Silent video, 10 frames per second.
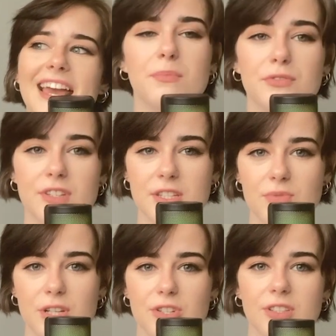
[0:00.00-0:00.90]
Professor
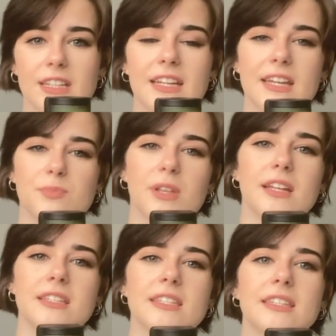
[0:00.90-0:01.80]
Rick Scholting
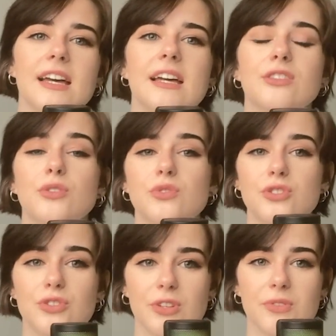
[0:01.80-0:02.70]
explains that those
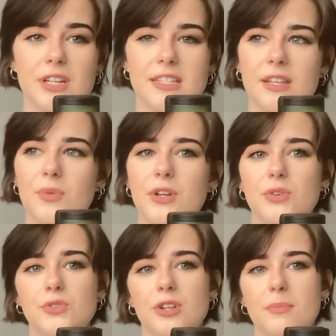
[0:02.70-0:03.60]
jewelries that were
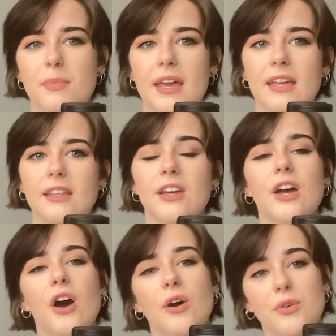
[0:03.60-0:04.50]
usually made
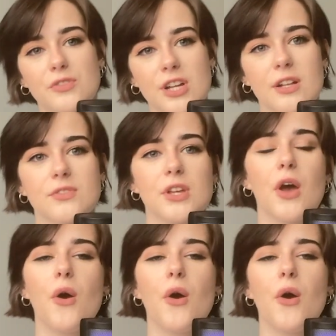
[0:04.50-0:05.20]
out of shells